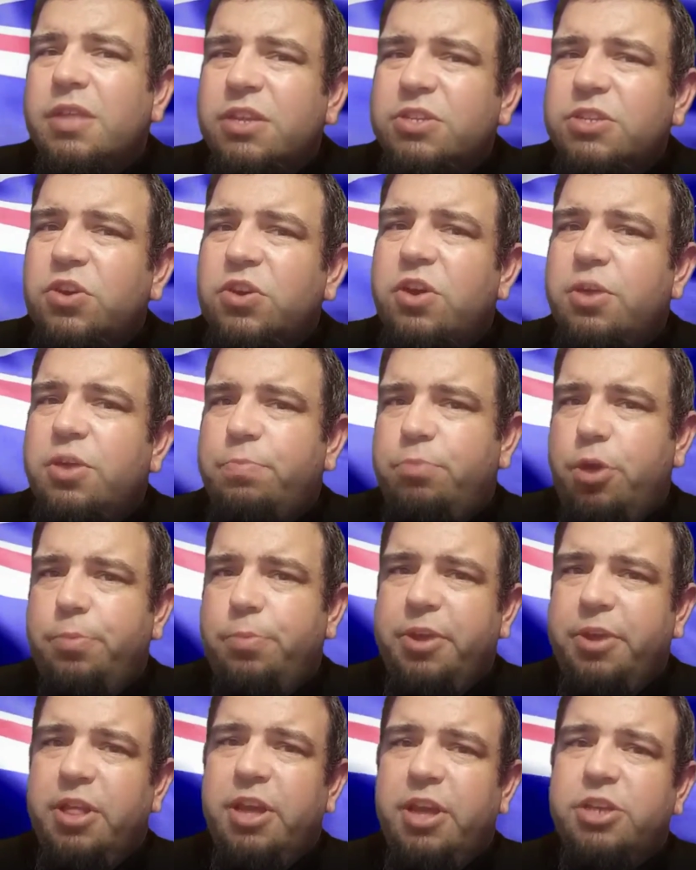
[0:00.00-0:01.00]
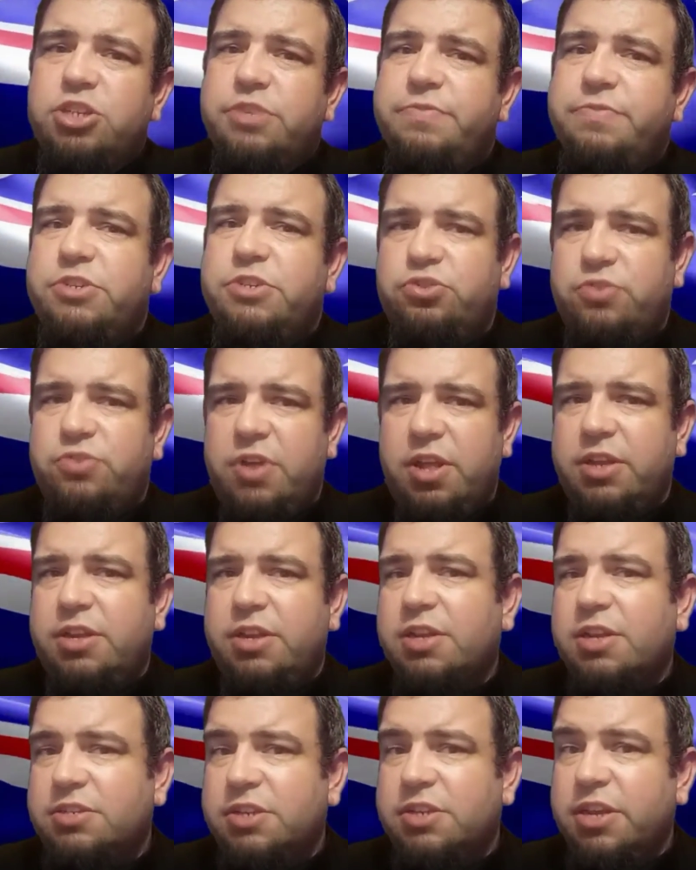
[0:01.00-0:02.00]
the entire population of Australia
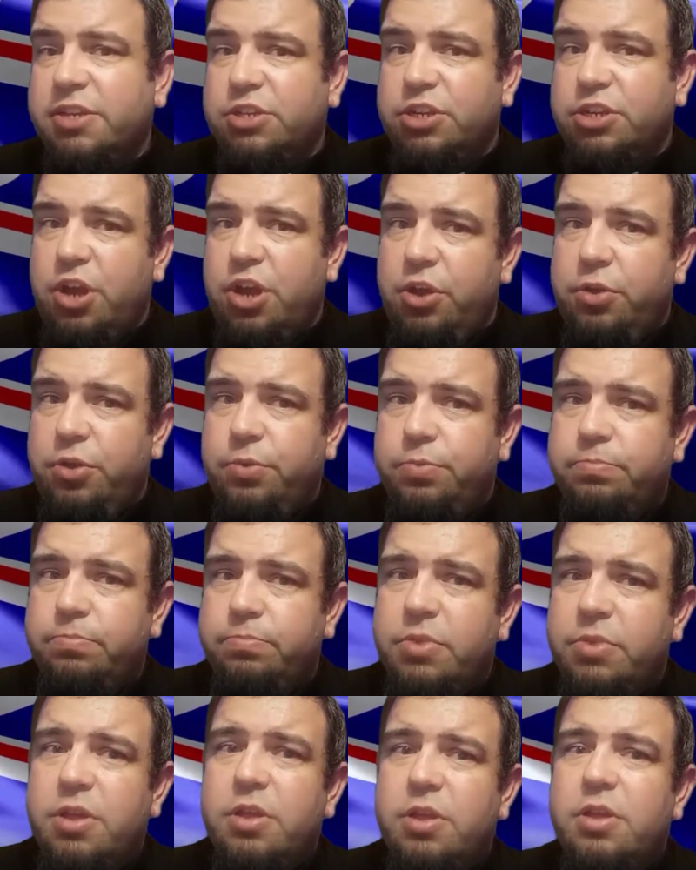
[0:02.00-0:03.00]
does need to know.